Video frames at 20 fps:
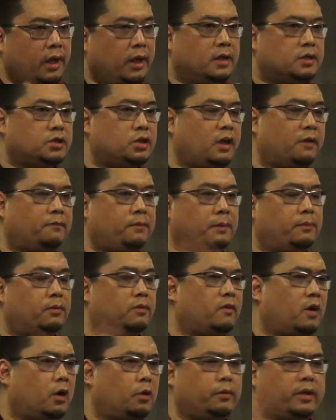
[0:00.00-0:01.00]
So you have people
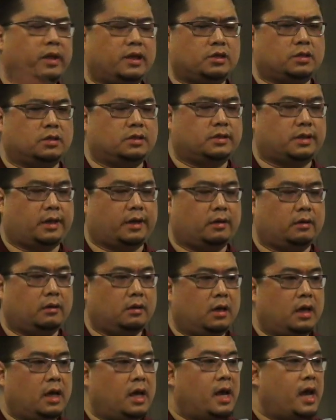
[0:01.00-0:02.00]
of all religions there.
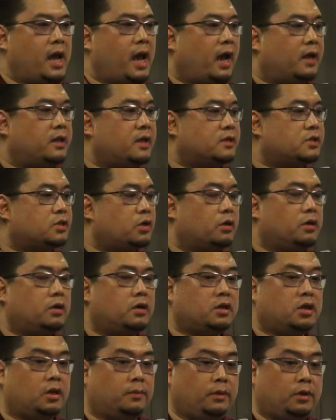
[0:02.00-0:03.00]
And they started
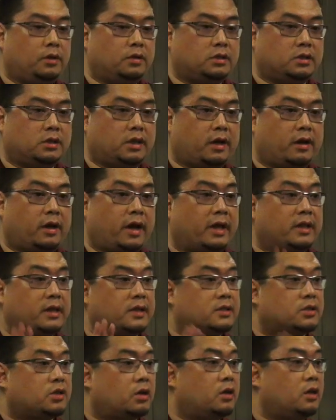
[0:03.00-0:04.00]
a community there, and they
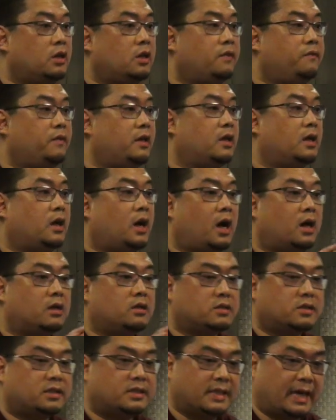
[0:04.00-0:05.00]
started living on
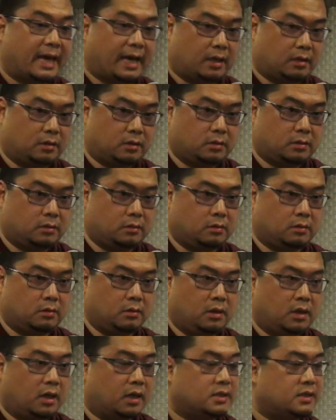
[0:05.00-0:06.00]
the sand.
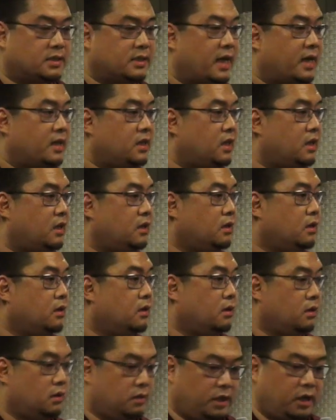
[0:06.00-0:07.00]
a sandy,
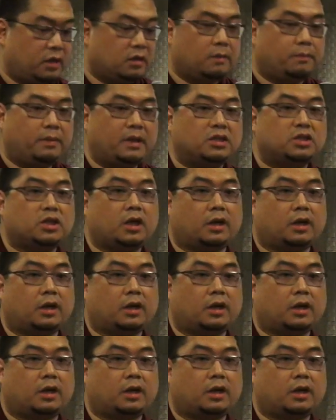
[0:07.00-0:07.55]
near the beach